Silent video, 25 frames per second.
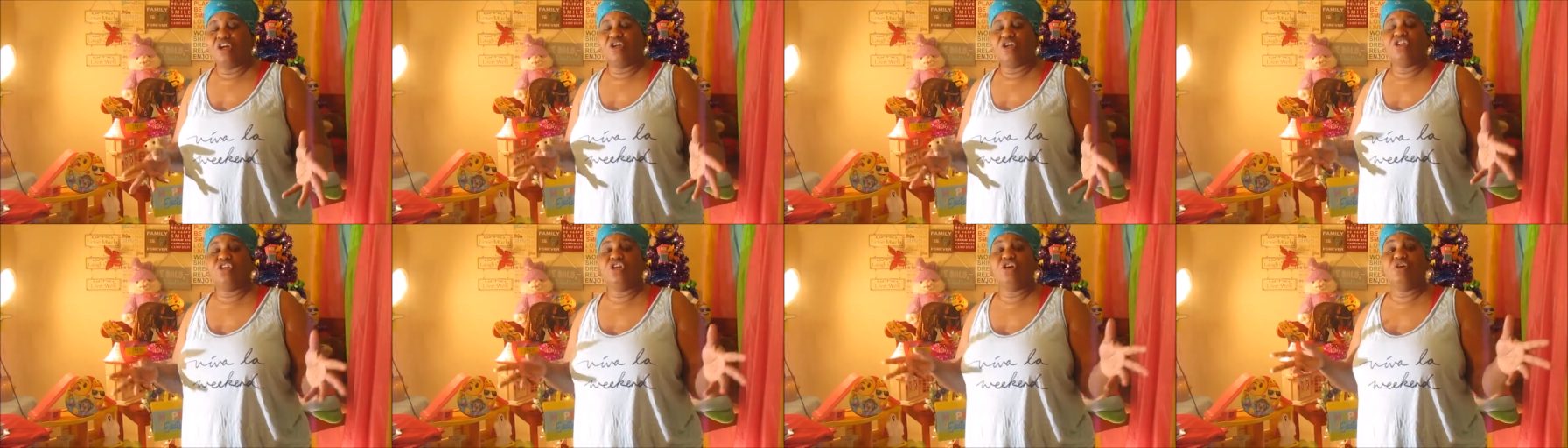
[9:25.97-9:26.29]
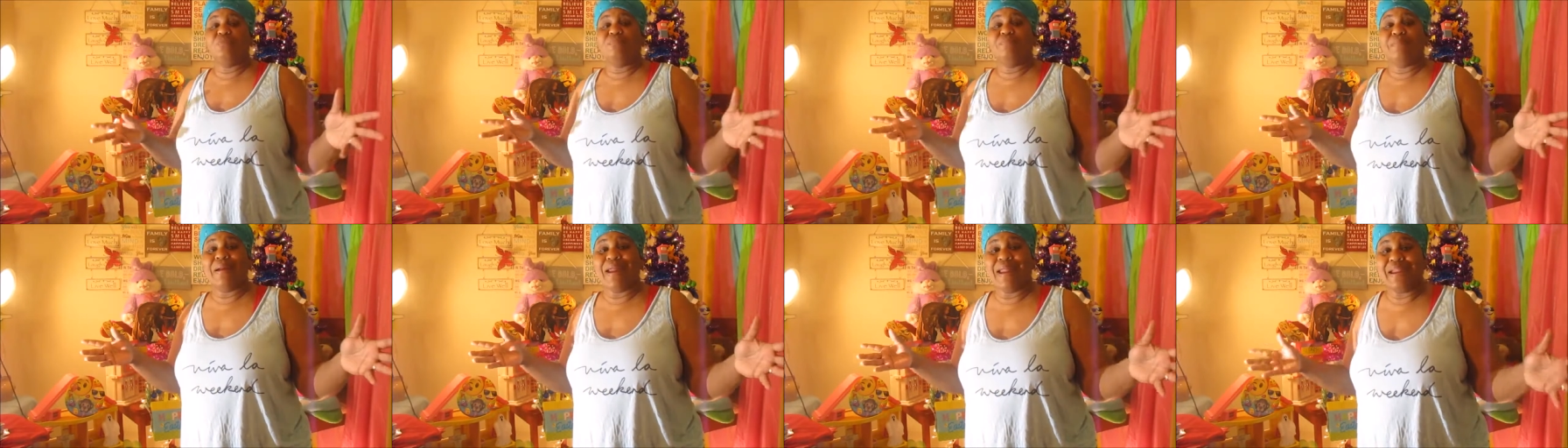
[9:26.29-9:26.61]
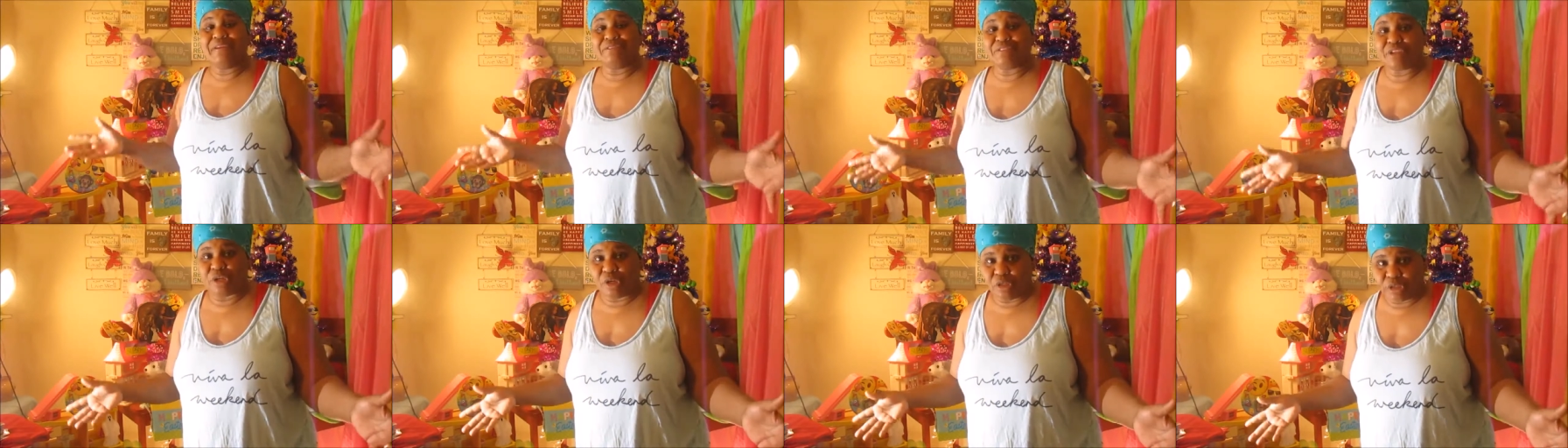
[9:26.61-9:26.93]
You
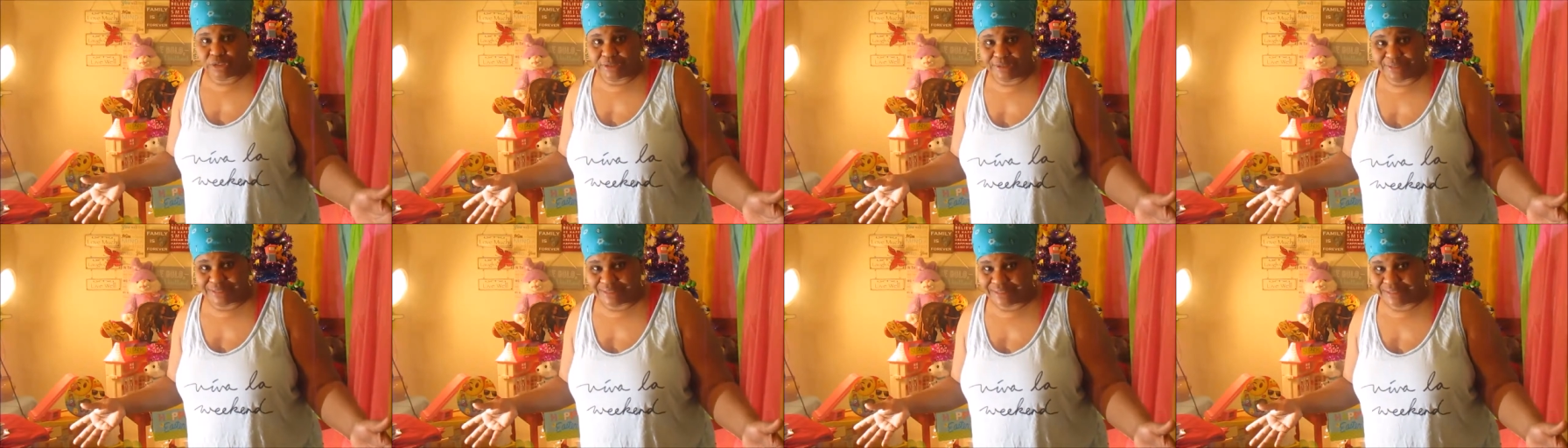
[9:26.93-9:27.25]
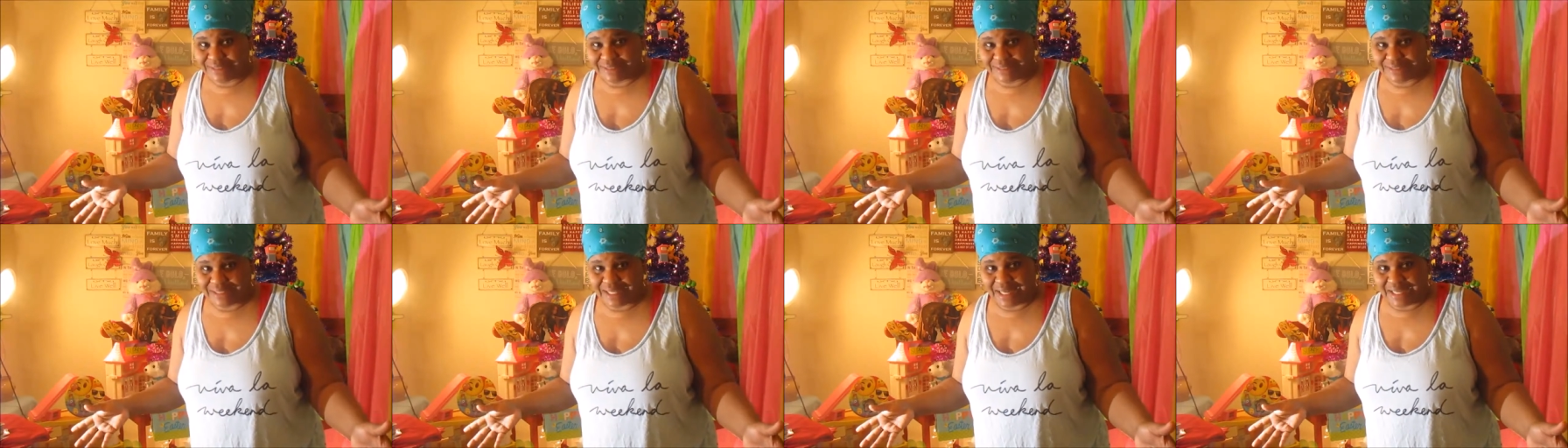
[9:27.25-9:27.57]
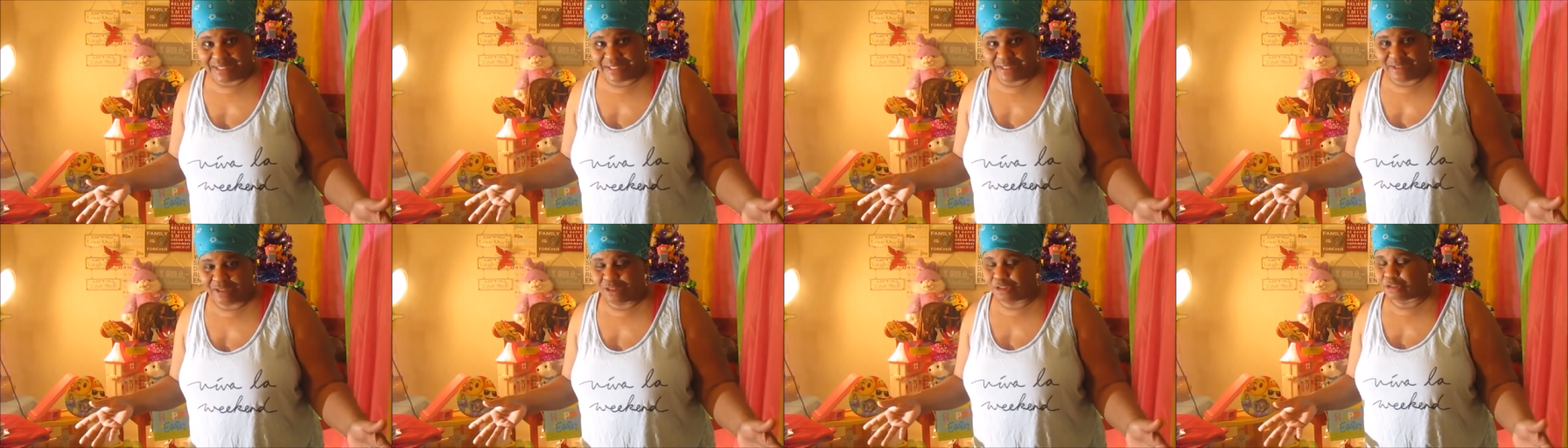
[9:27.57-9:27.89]
make those into
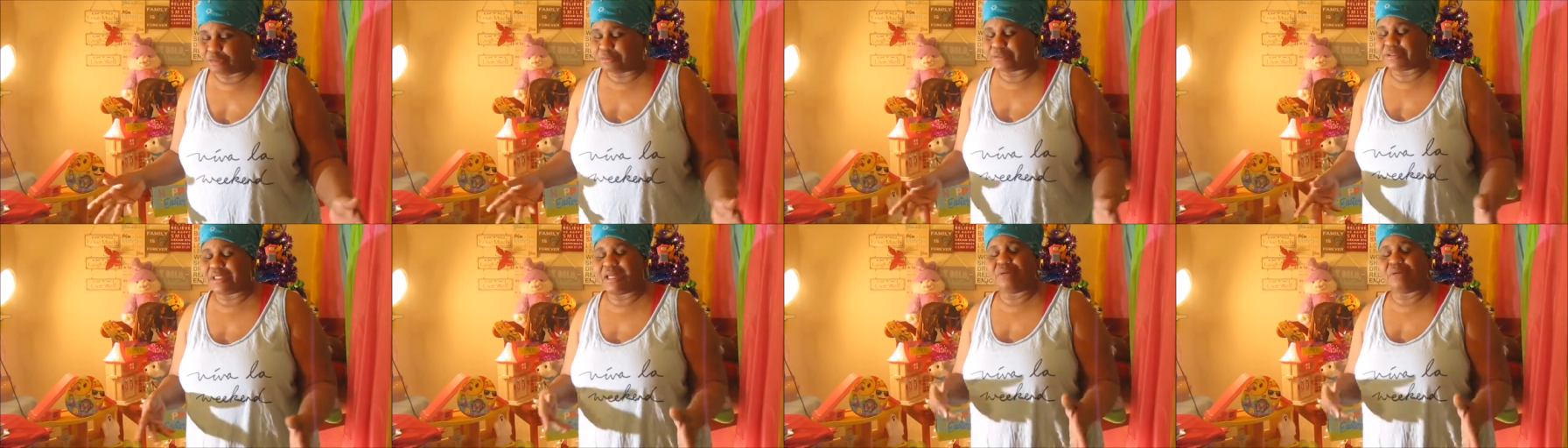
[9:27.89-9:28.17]
tiny homes.